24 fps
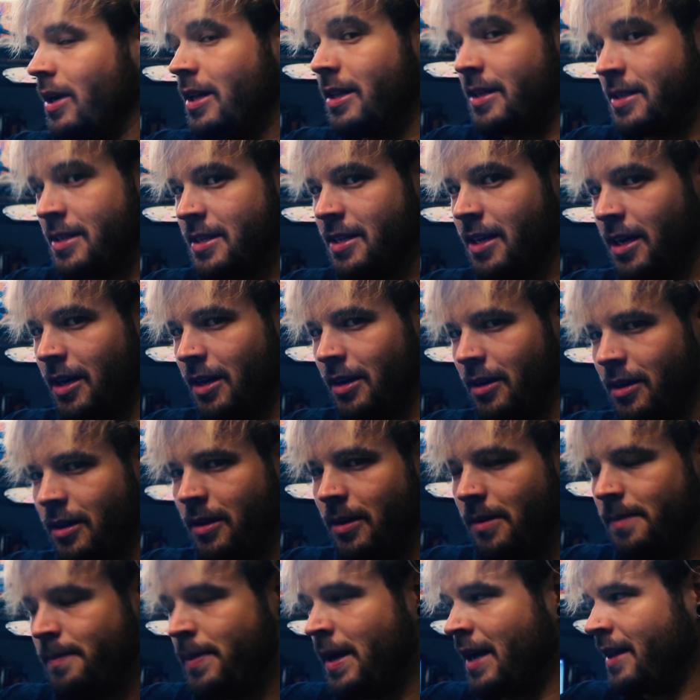we can
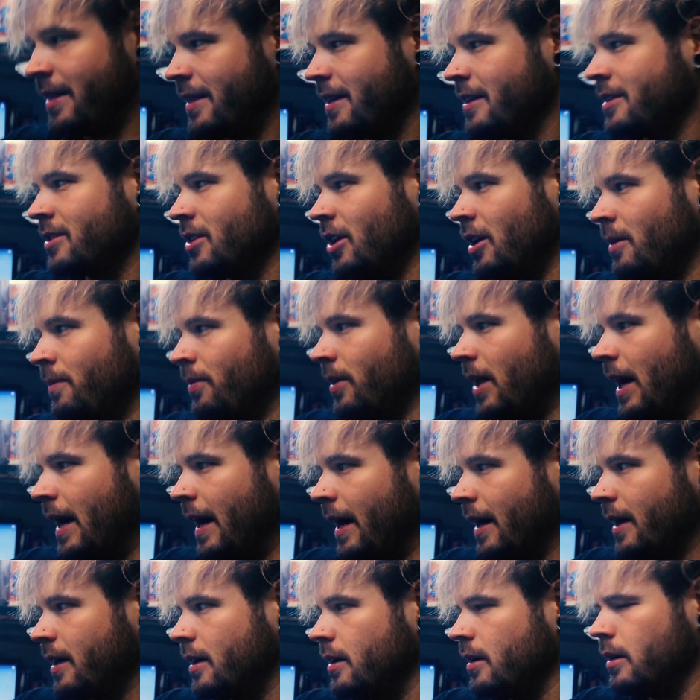still paint this all
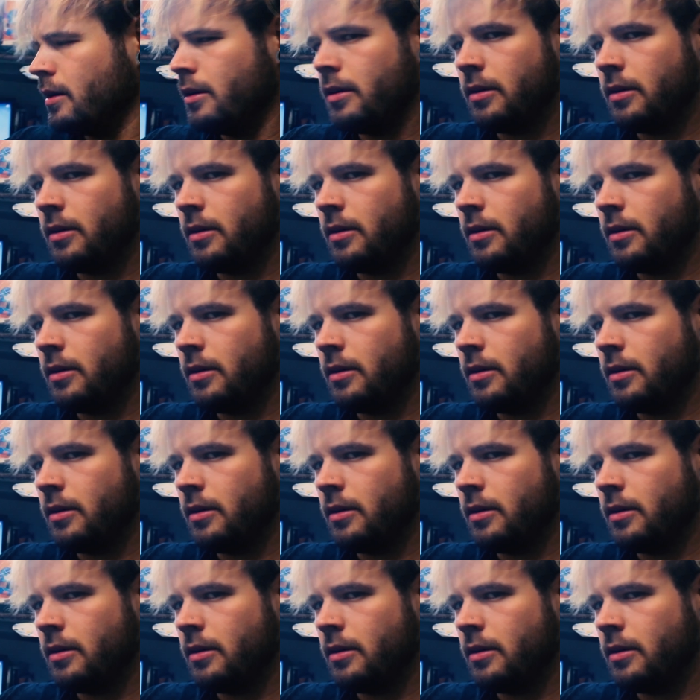black.